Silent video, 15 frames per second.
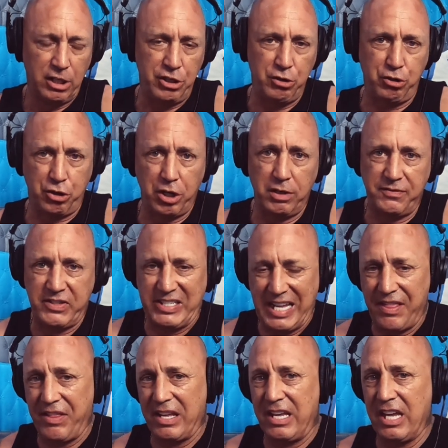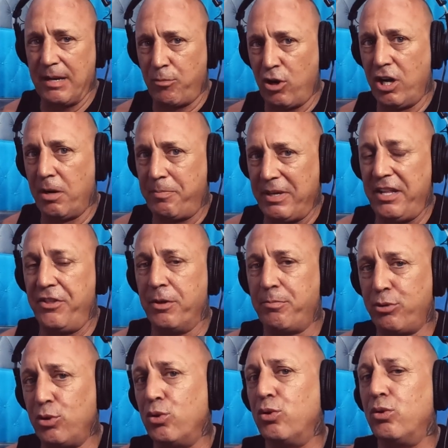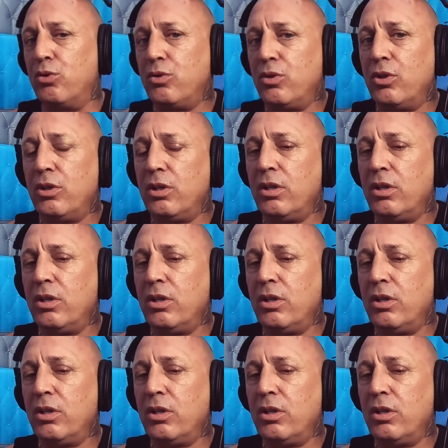You could have set the camera up in the pool